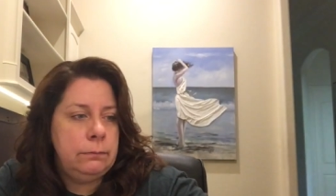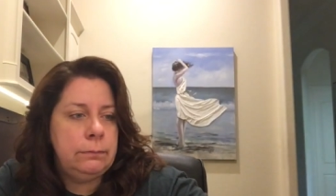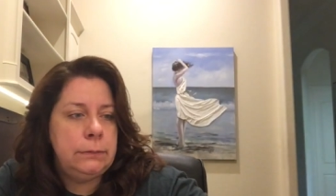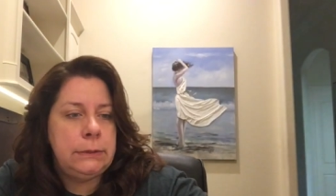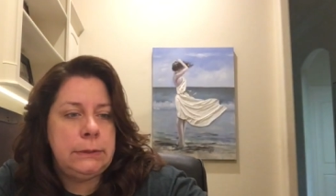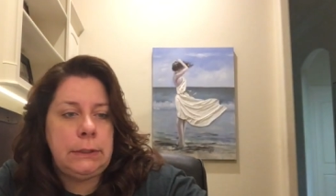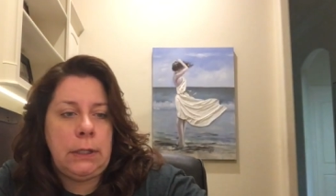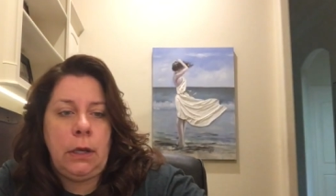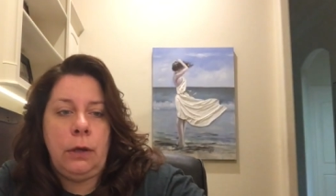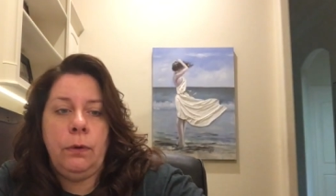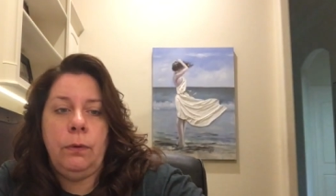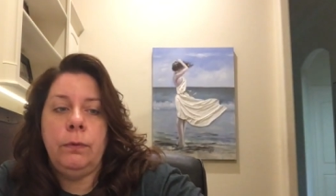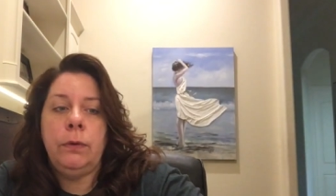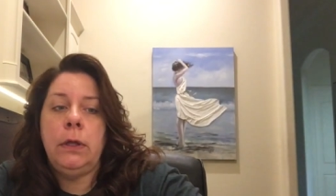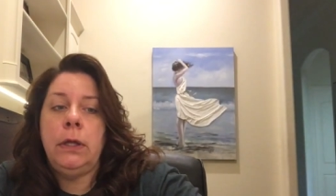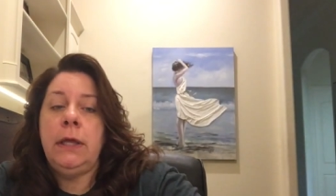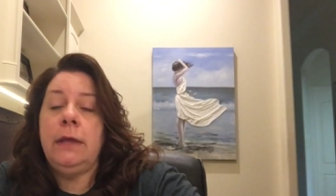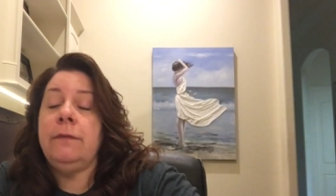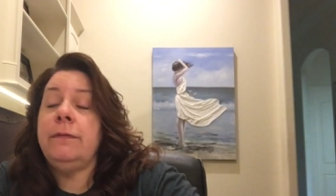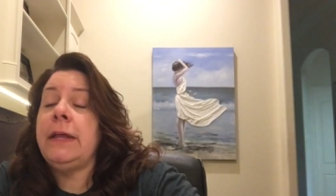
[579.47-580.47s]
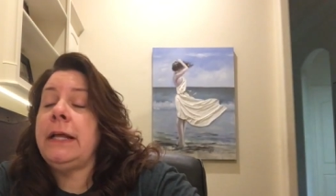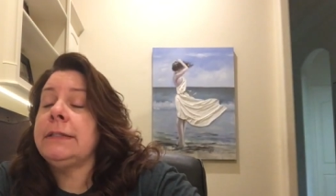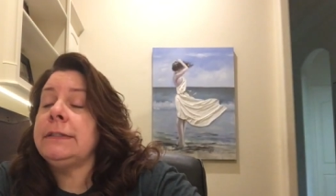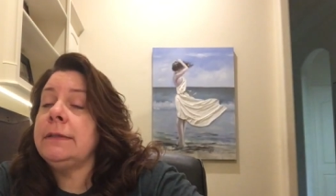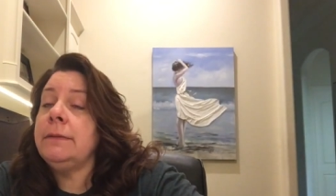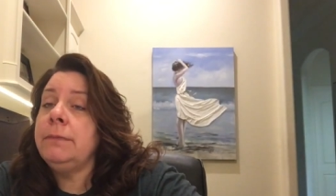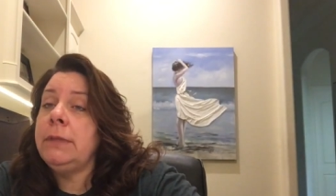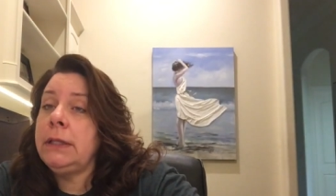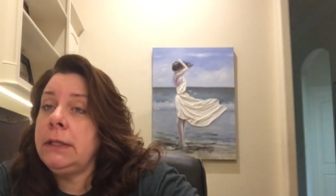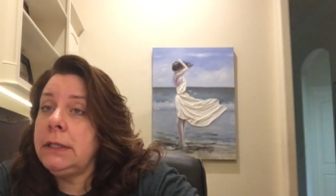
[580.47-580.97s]
So if that's
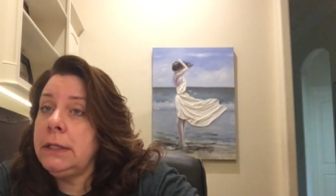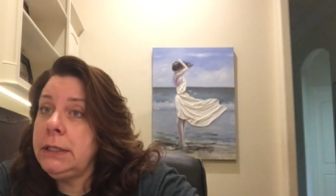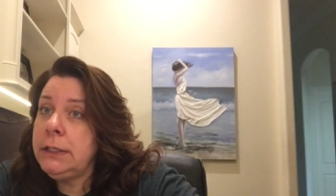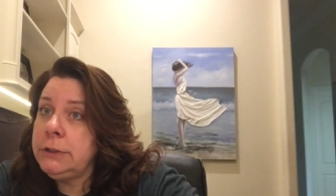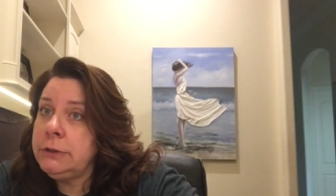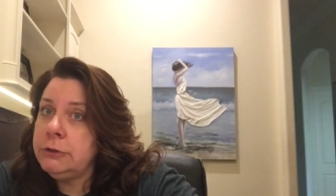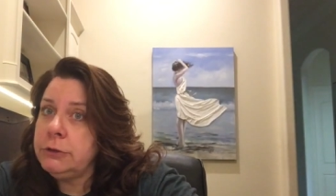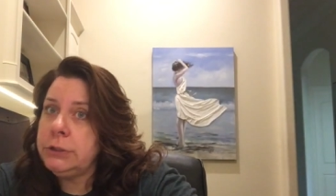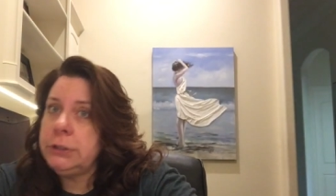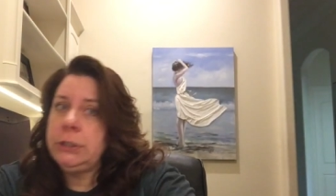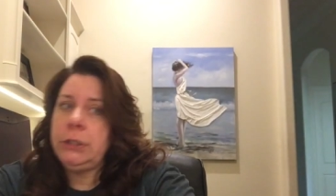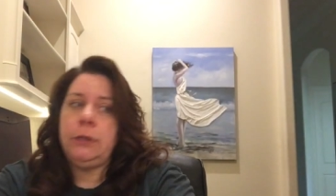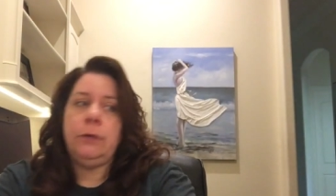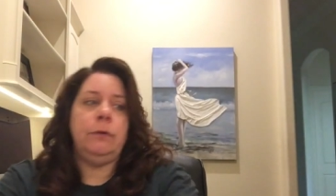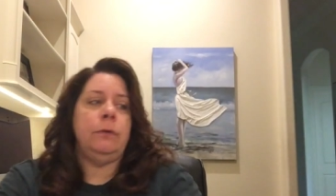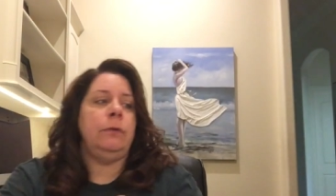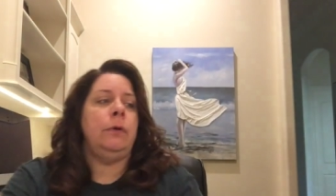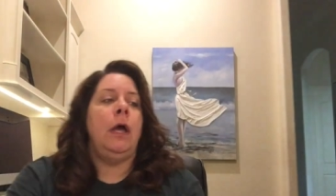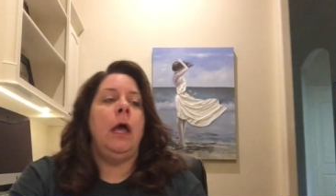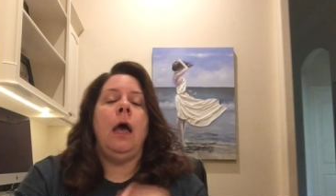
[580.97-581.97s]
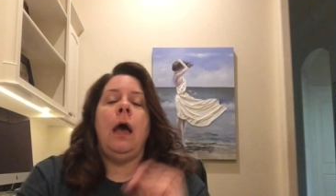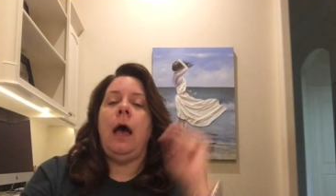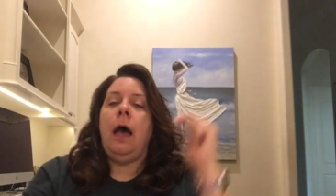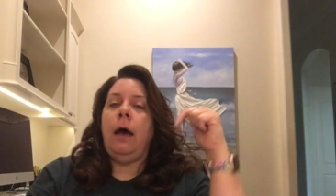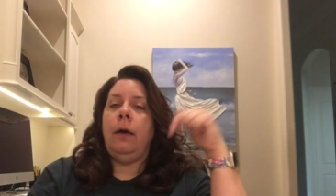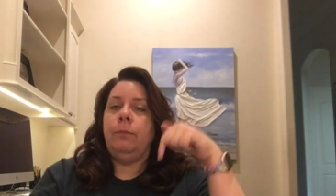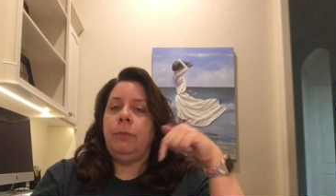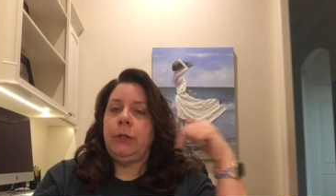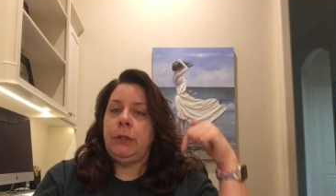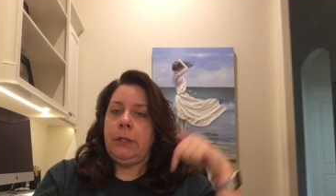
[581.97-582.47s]
something that interests you,
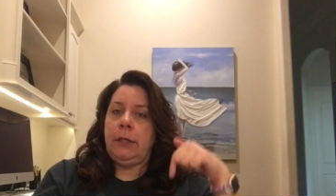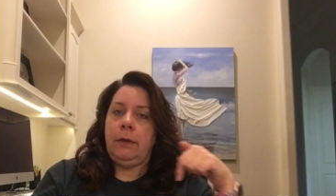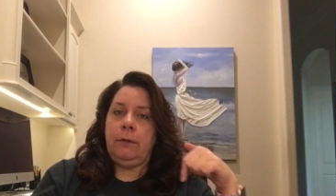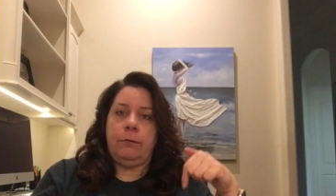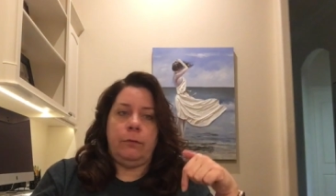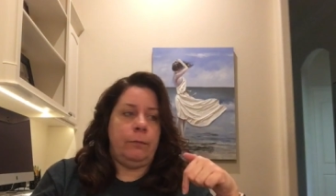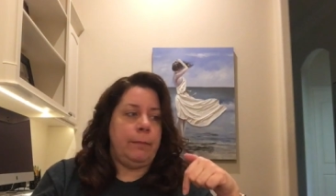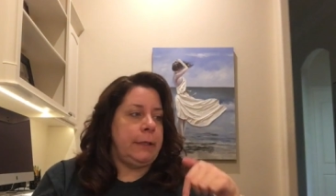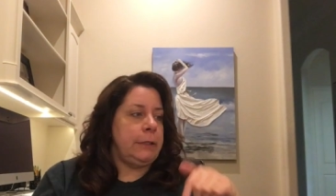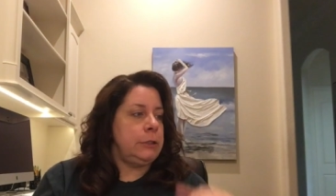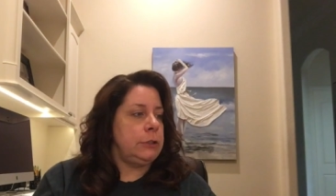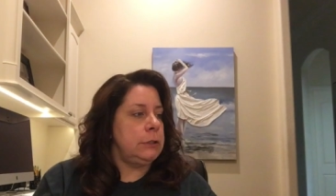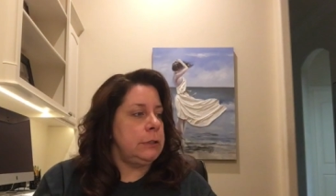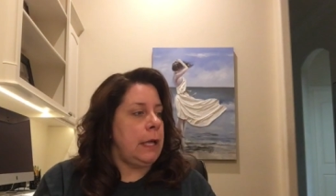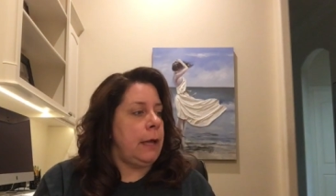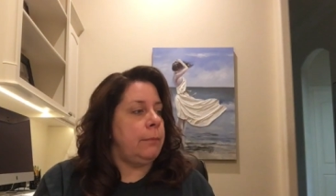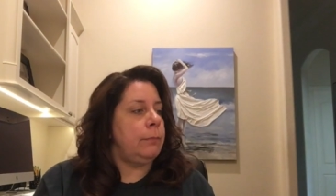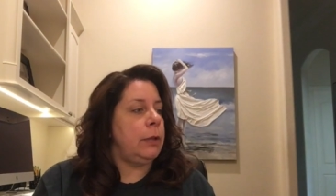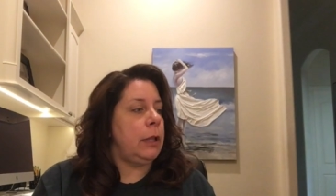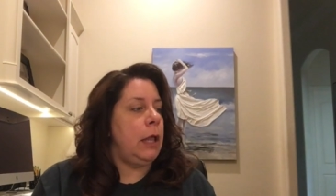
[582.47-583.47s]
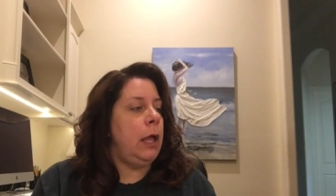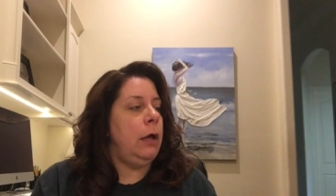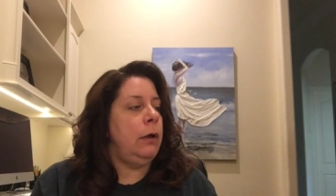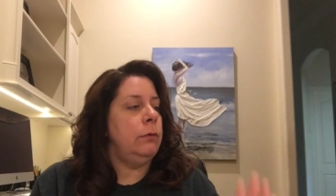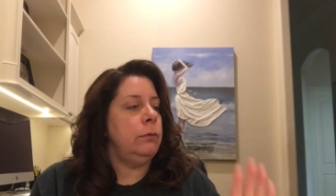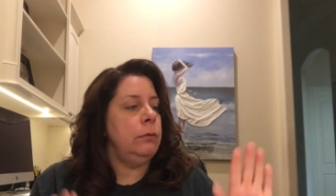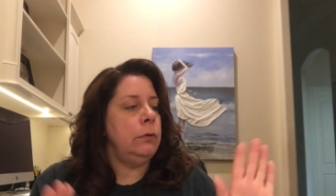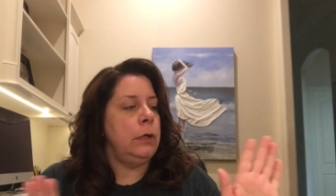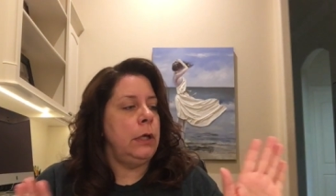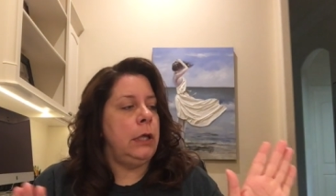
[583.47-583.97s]
I'll put the information down
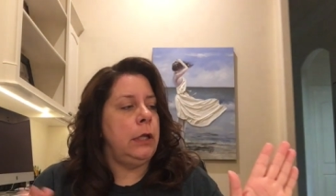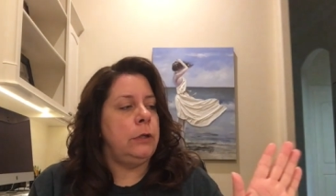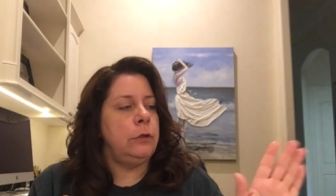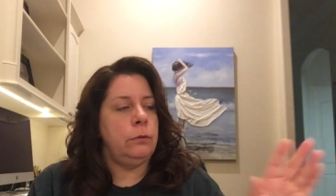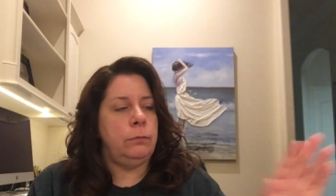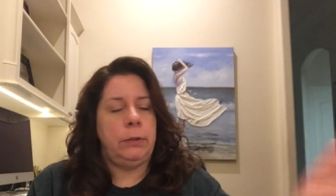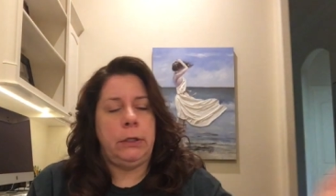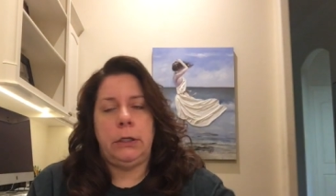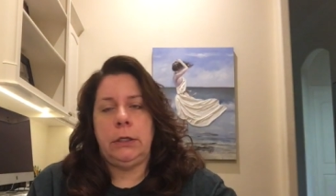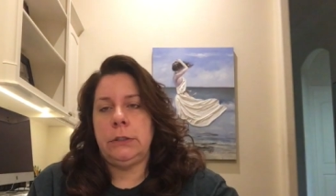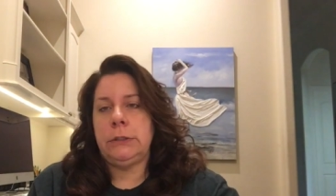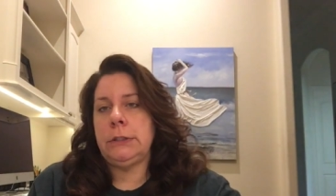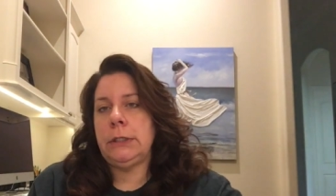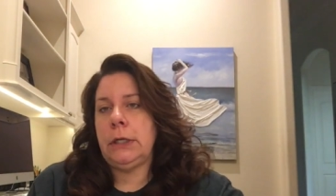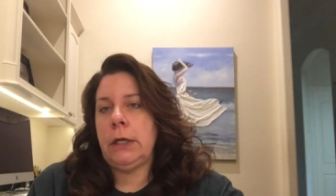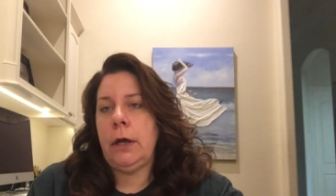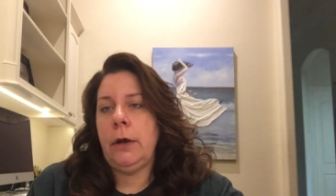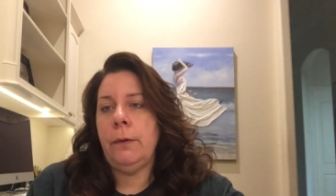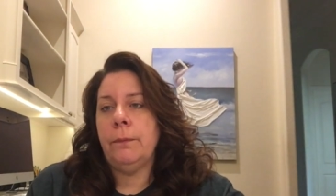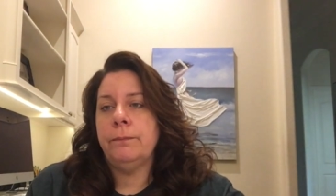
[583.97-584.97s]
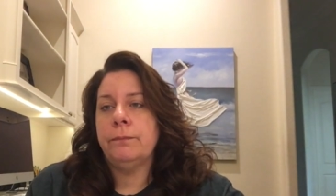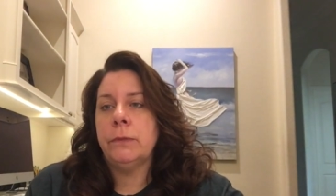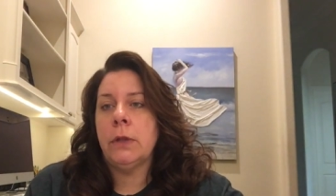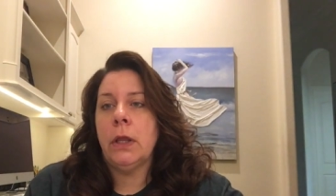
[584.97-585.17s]
below and you'll be good to go.